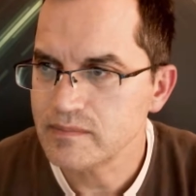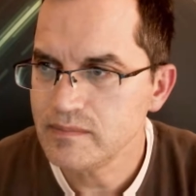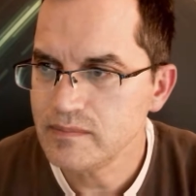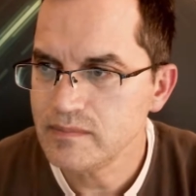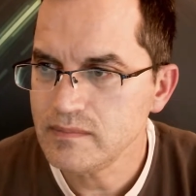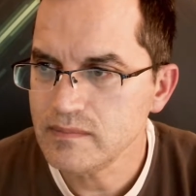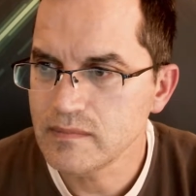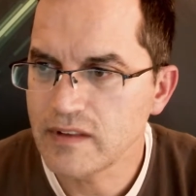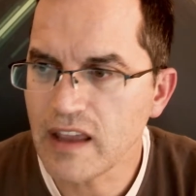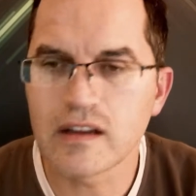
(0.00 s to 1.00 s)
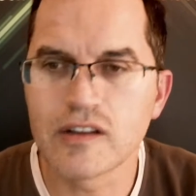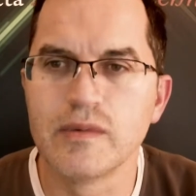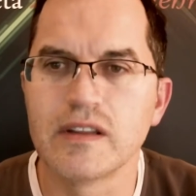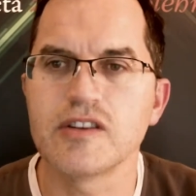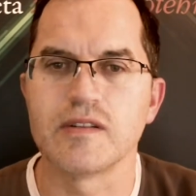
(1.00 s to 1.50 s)
Technical
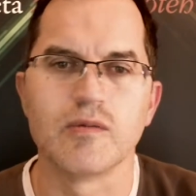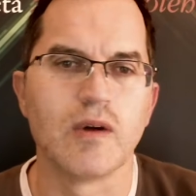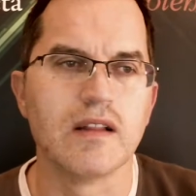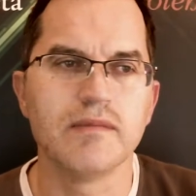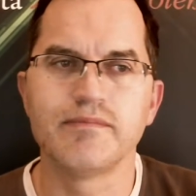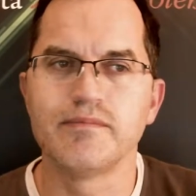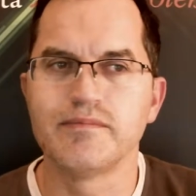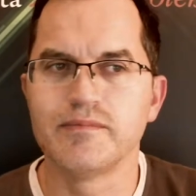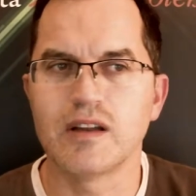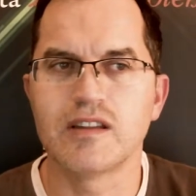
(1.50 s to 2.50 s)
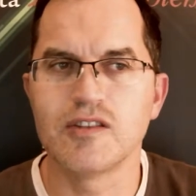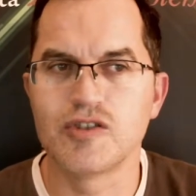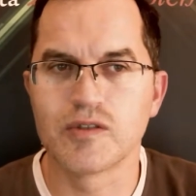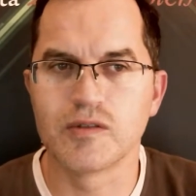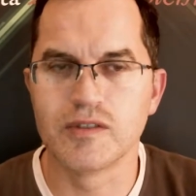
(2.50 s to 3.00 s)
documentation, well, what it
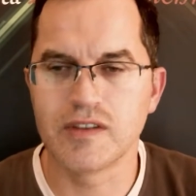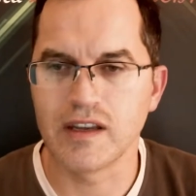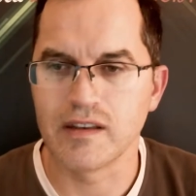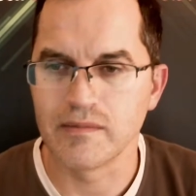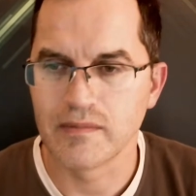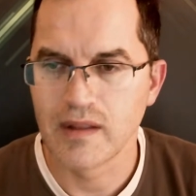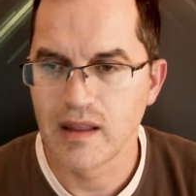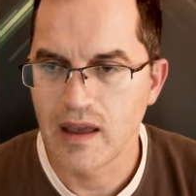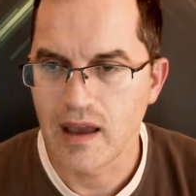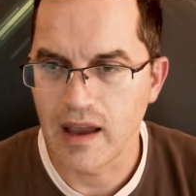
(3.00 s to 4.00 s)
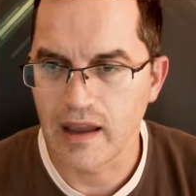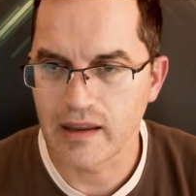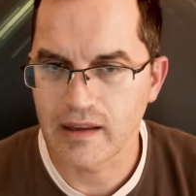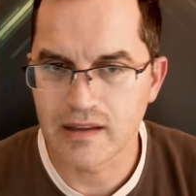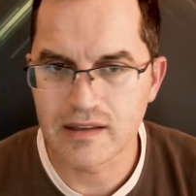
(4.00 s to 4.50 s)
should contain? I
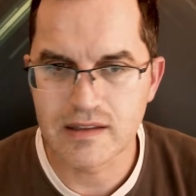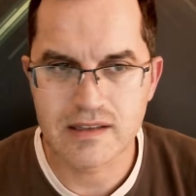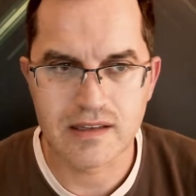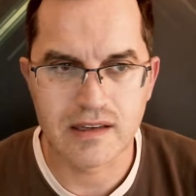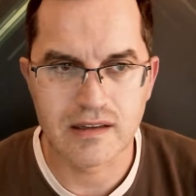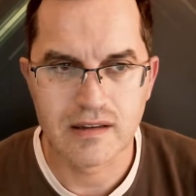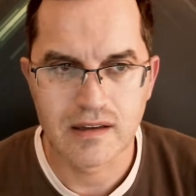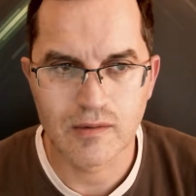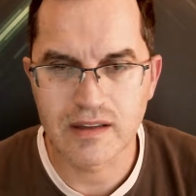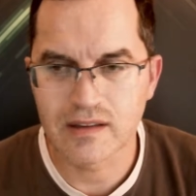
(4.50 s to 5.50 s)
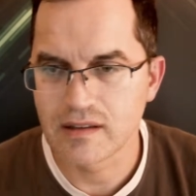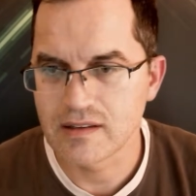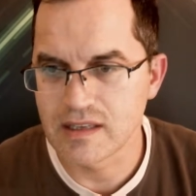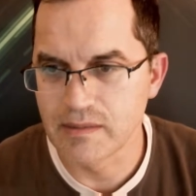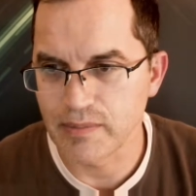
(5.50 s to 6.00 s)
can say quite
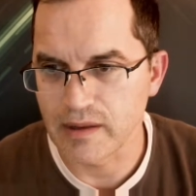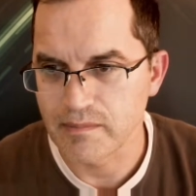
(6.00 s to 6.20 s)
simply,